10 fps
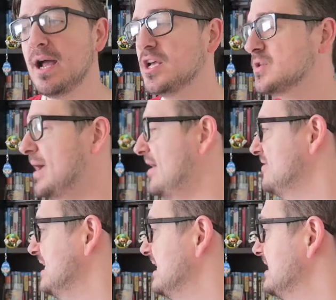I also have
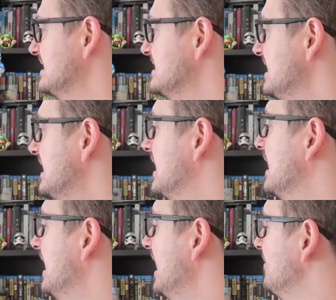the Hidden Intent
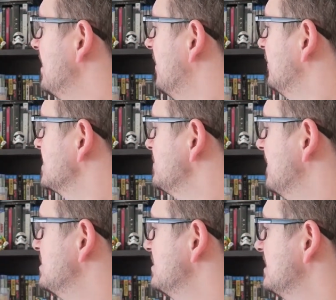and the other
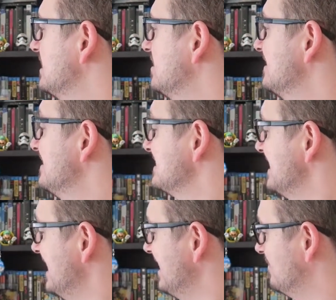expansion in here, and this
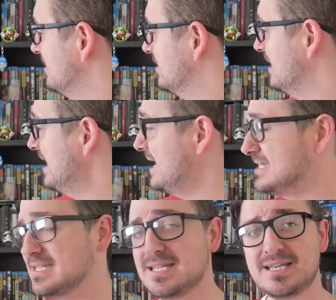game
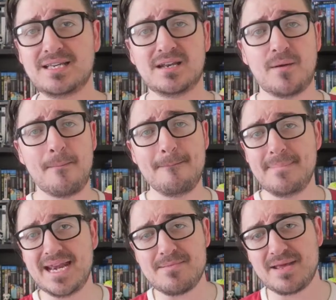has seen
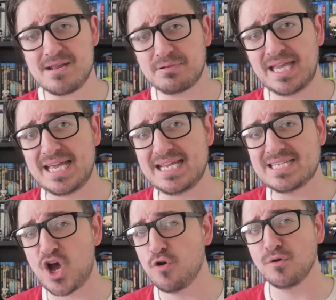many, many
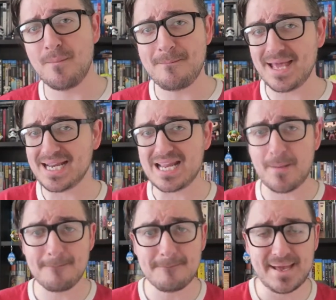plays over many,
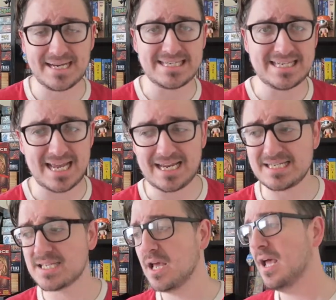many
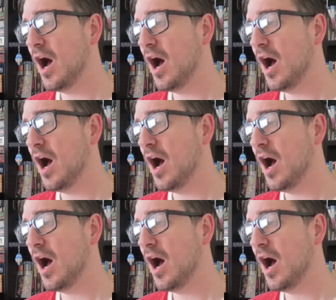days.